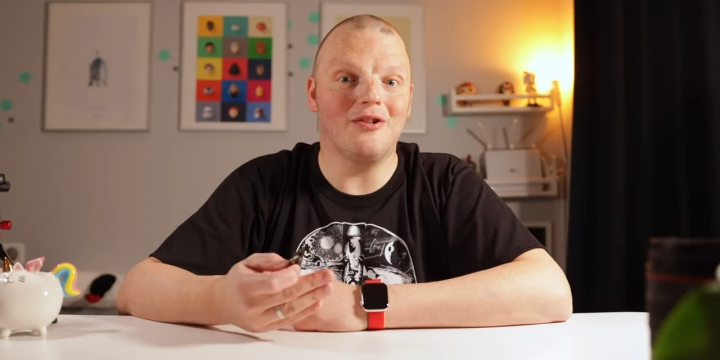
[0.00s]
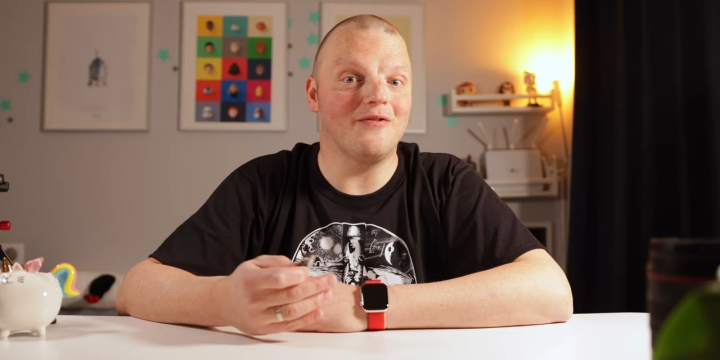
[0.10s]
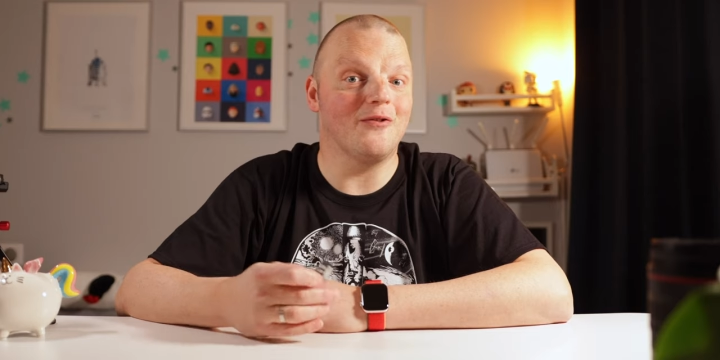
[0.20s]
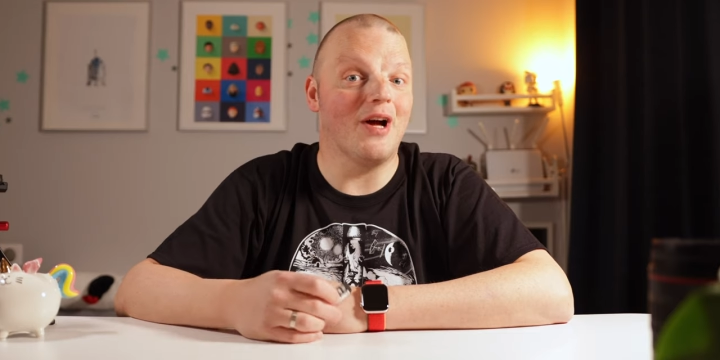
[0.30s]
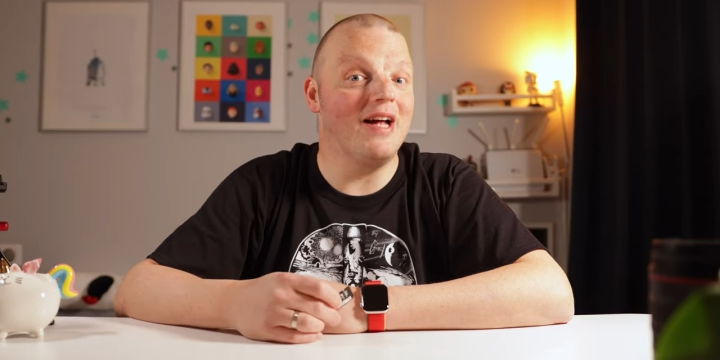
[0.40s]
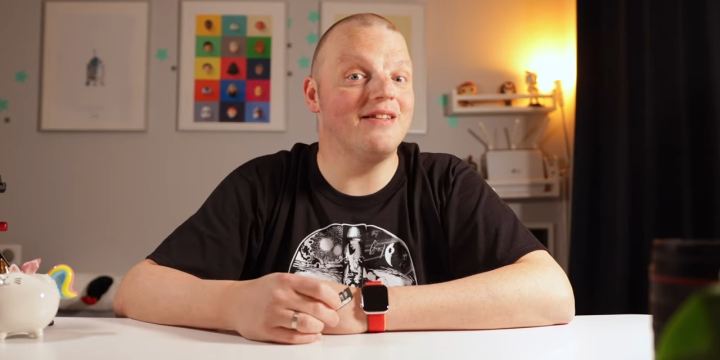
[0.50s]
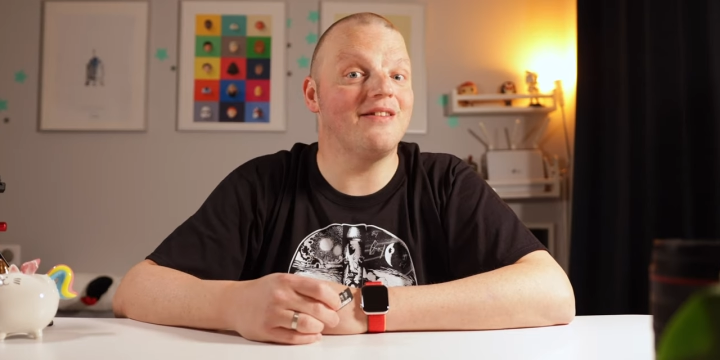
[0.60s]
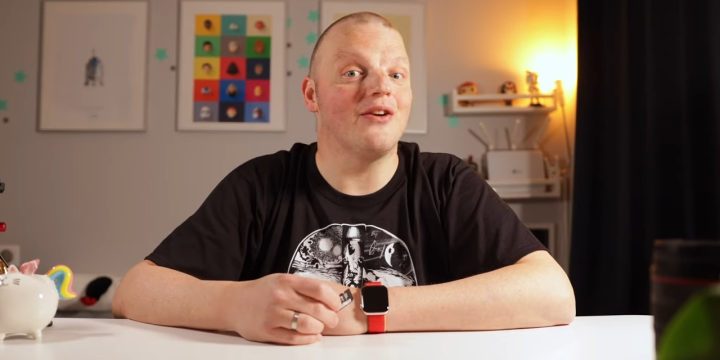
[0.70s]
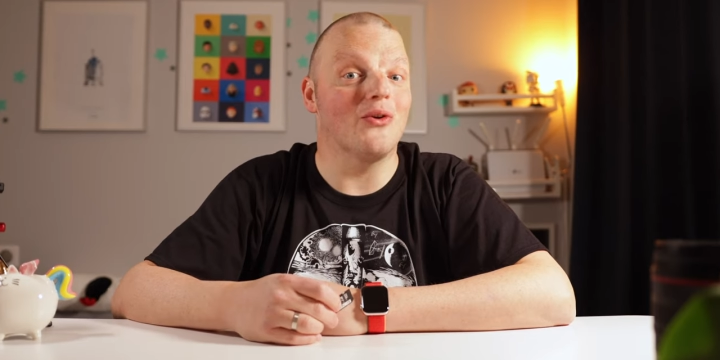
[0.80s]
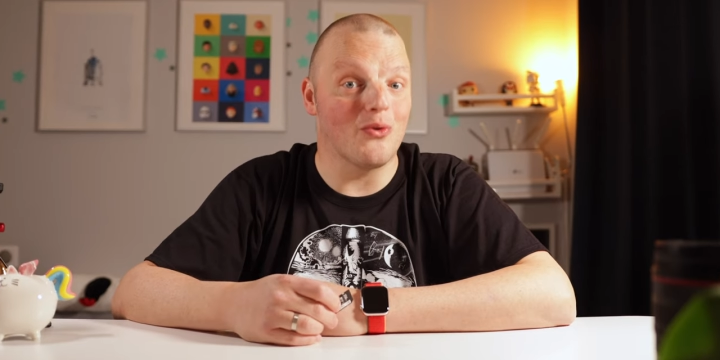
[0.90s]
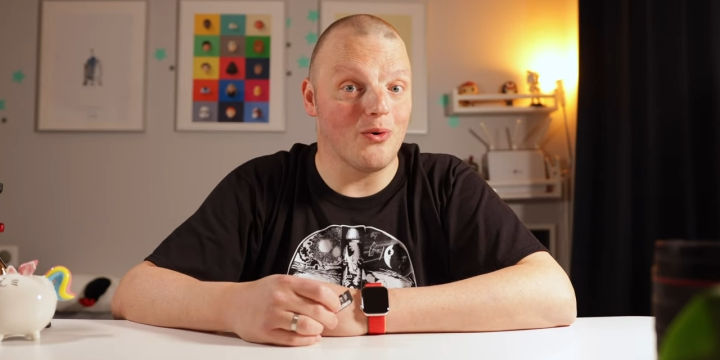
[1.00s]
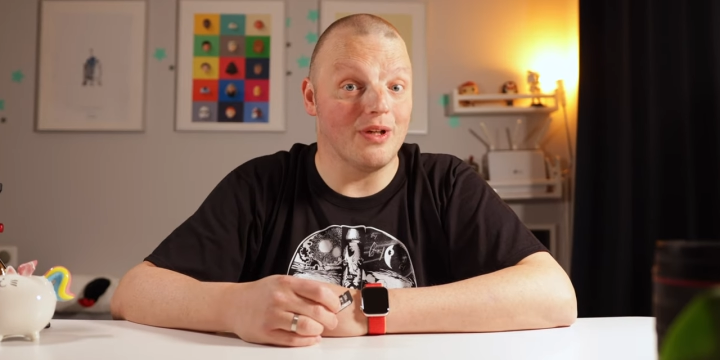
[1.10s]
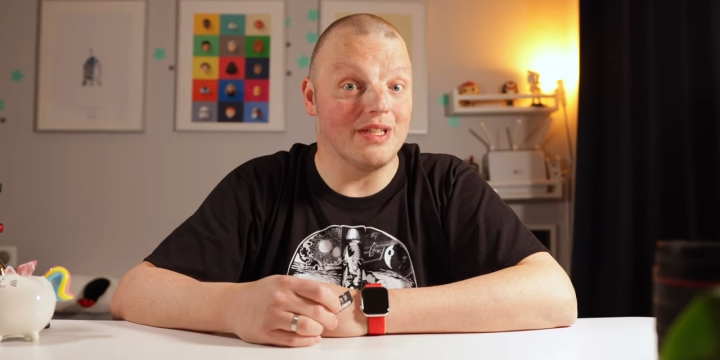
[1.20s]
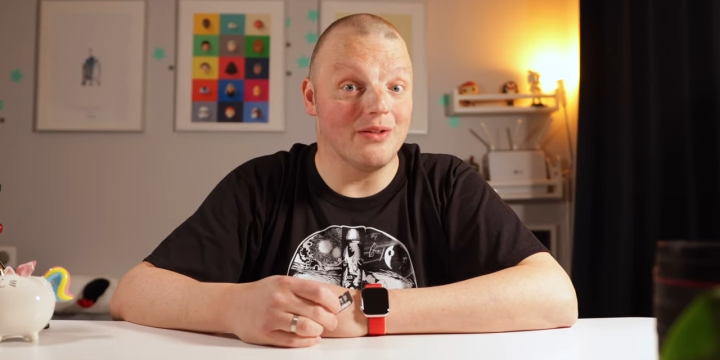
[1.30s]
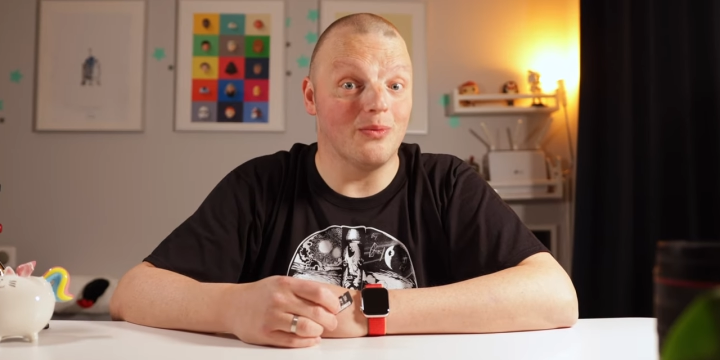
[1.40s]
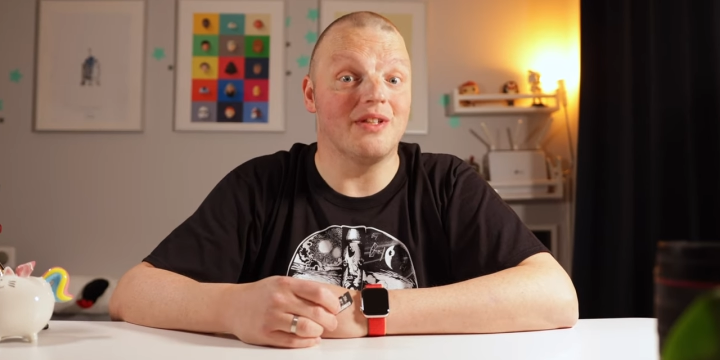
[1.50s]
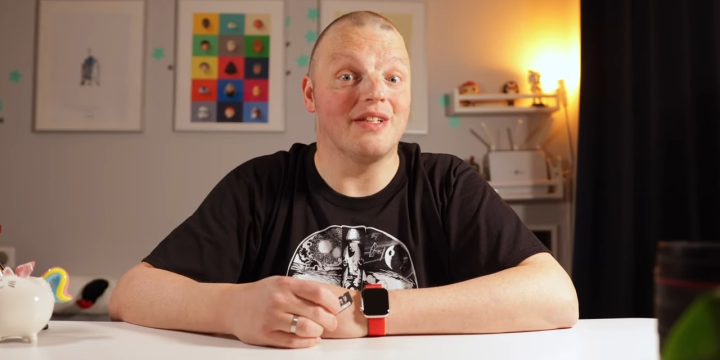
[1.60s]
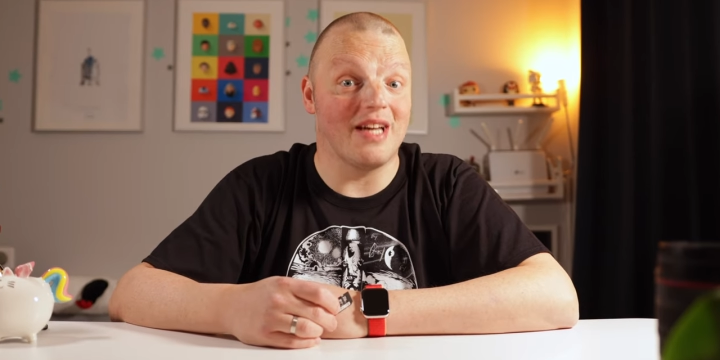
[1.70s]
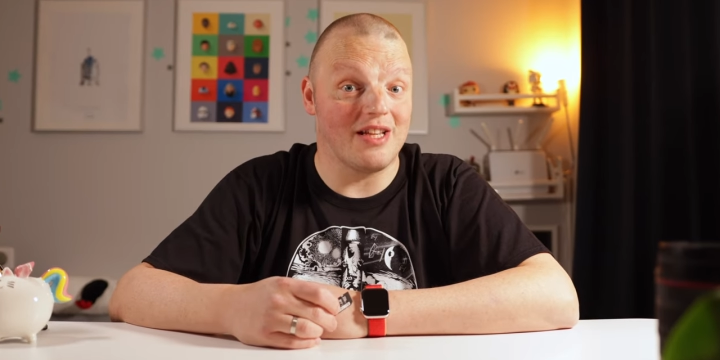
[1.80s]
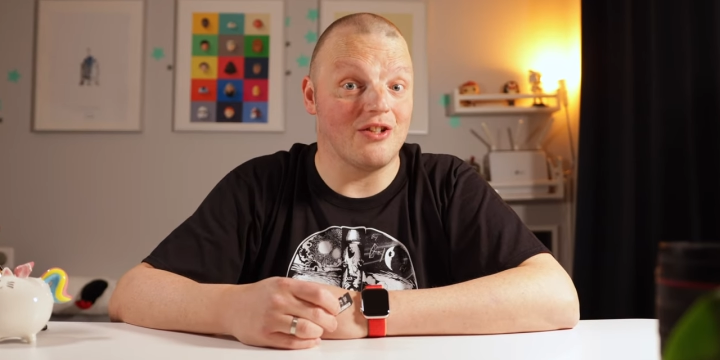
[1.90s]
enough for anything you throw at it with a
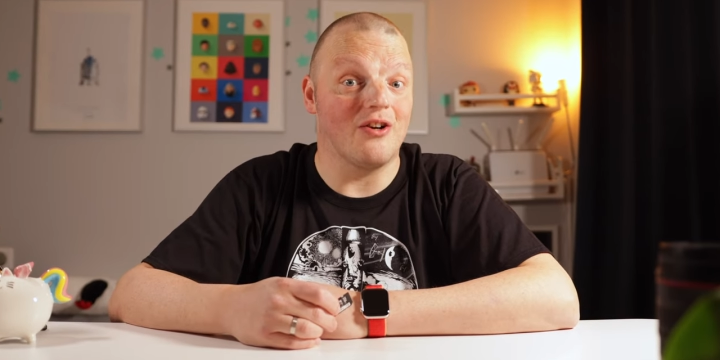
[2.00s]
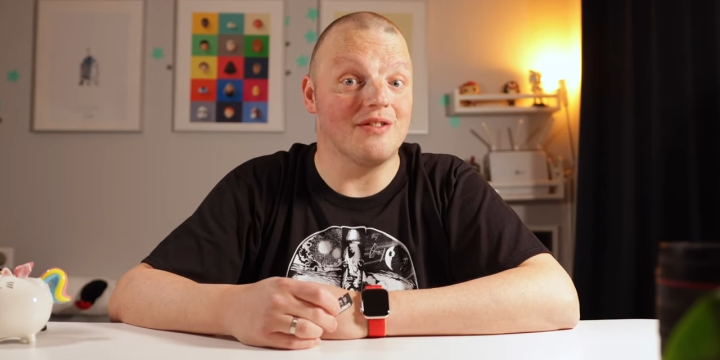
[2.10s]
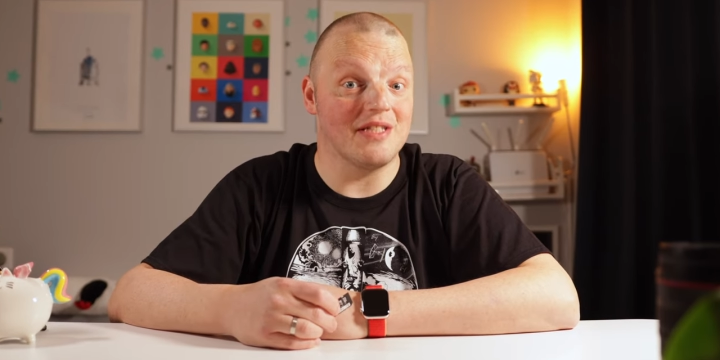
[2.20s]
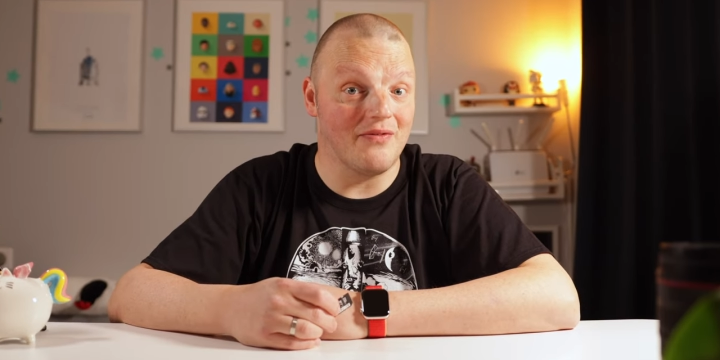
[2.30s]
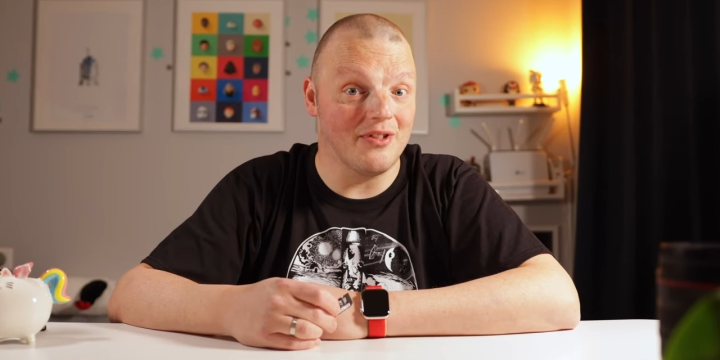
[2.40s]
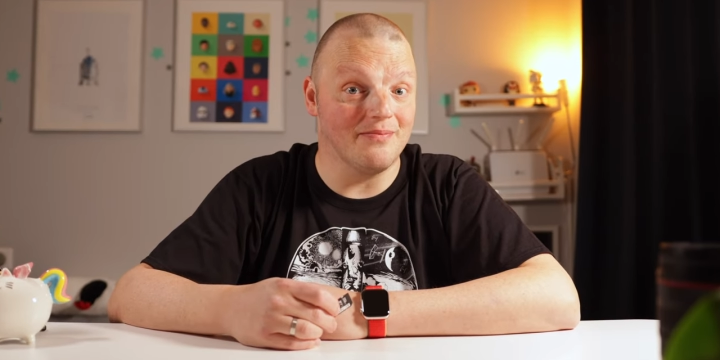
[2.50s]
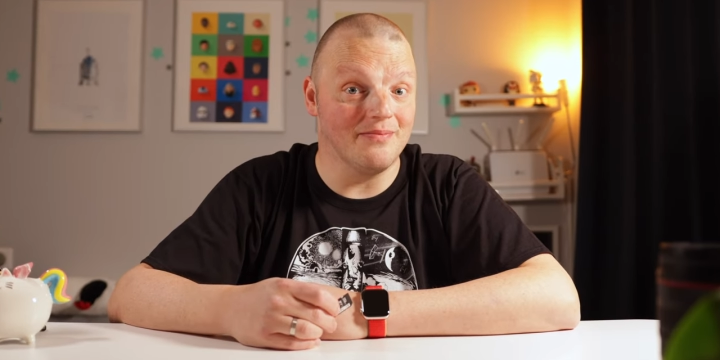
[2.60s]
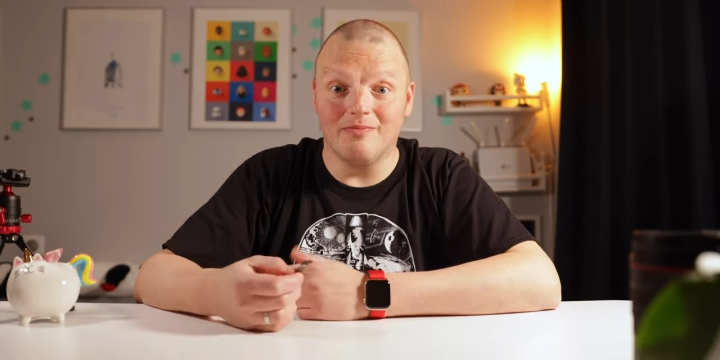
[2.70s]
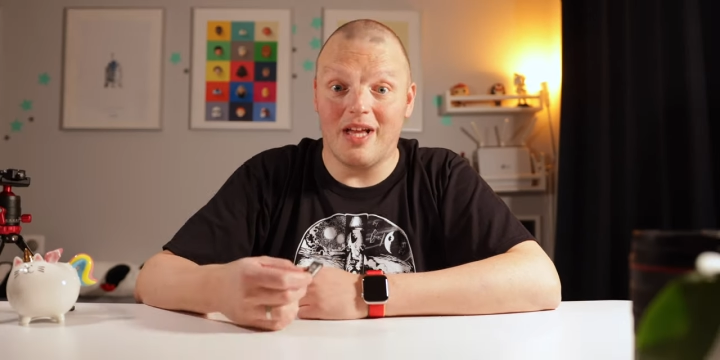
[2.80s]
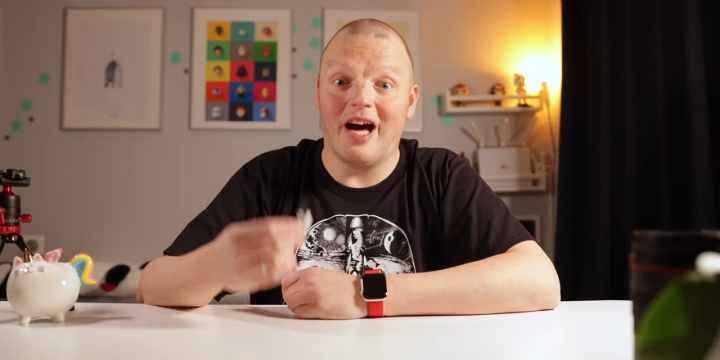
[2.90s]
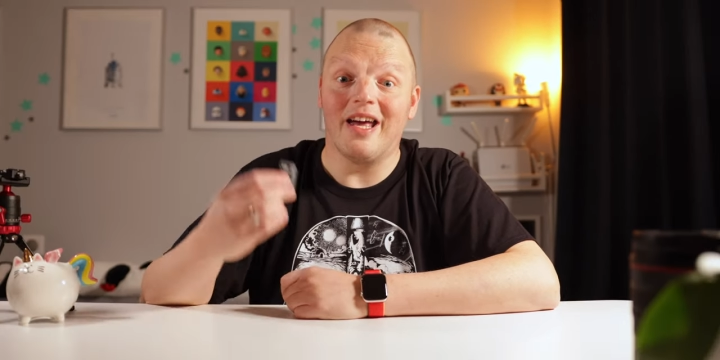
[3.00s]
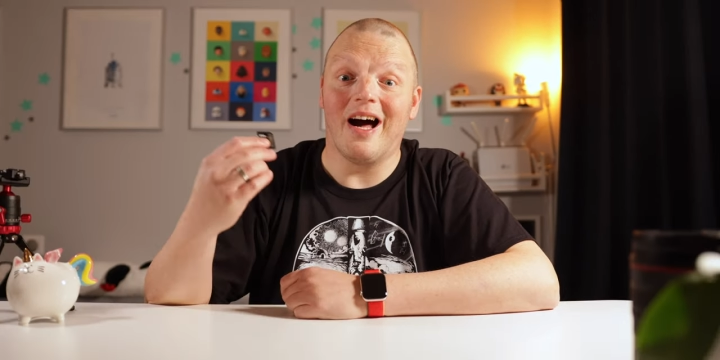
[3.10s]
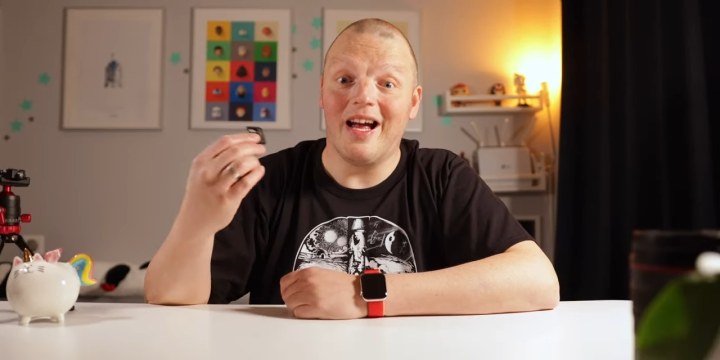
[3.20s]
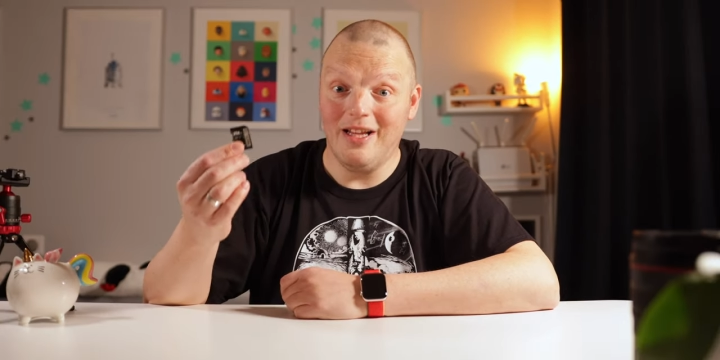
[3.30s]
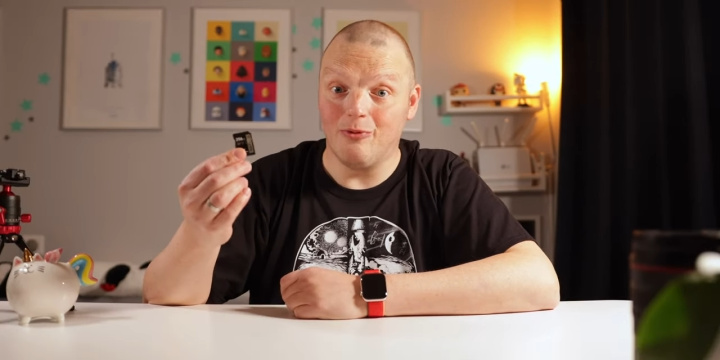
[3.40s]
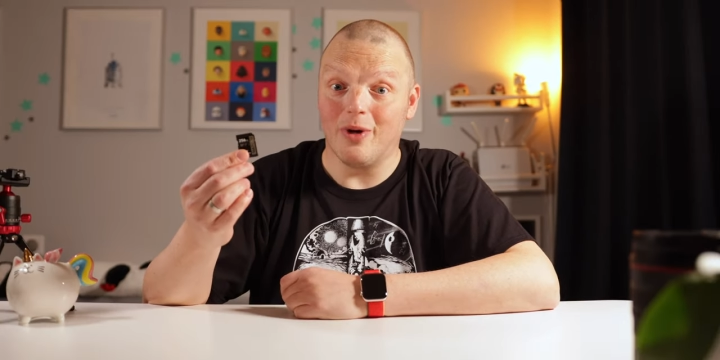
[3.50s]
Canon R7. I highly